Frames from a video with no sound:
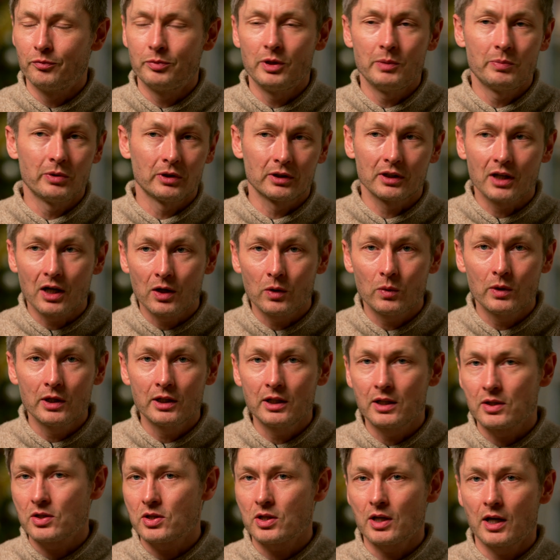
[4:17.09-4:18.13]
People going
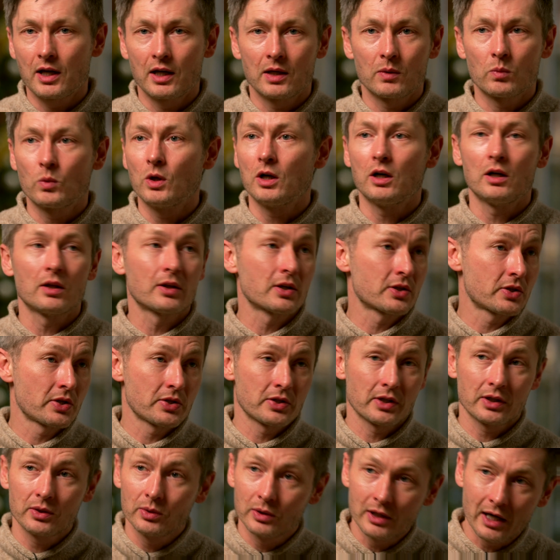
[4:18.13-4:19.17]
and saying, well, this is a
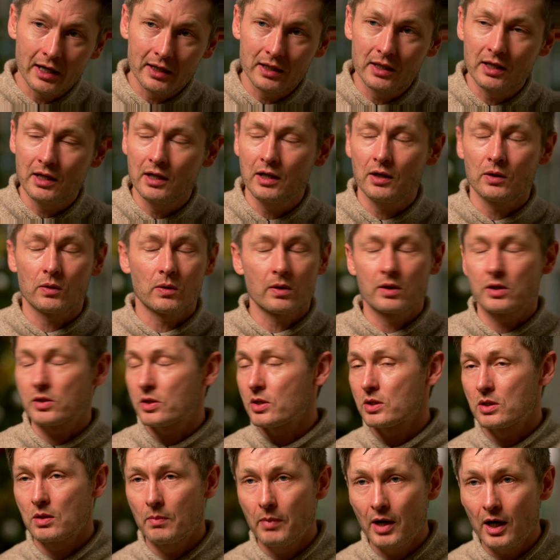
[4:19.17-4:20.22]
good idea or this
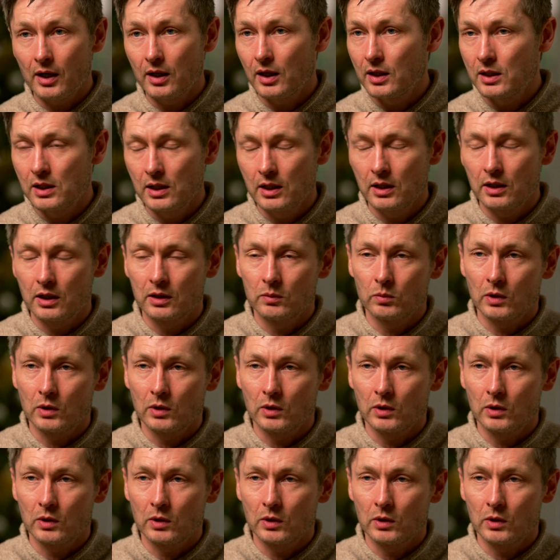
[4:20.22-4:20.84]
is a bad idea and